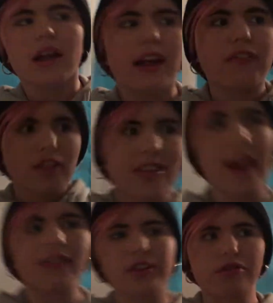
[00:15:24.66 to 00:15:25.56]
if the
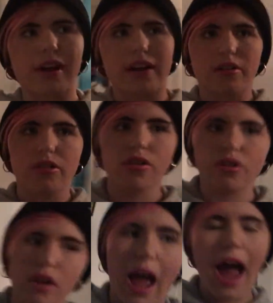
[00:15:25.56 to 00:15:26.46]
safety rails,
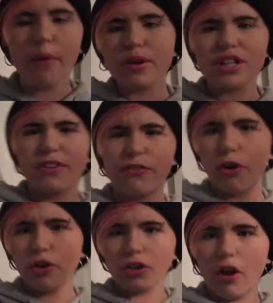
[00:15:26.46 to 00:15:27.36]
how was she
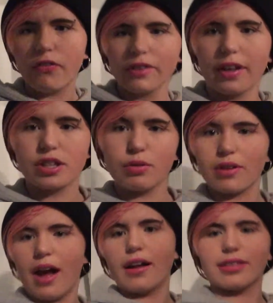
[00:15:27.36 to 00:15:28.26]
falling off unless she was,
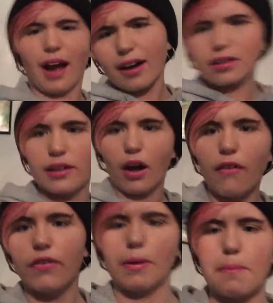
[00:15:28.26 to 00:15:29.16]
like, dangling
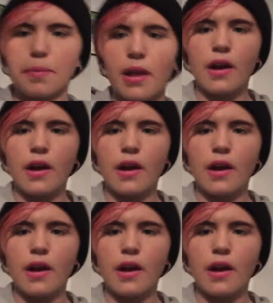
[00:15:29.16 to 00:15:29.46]
off him?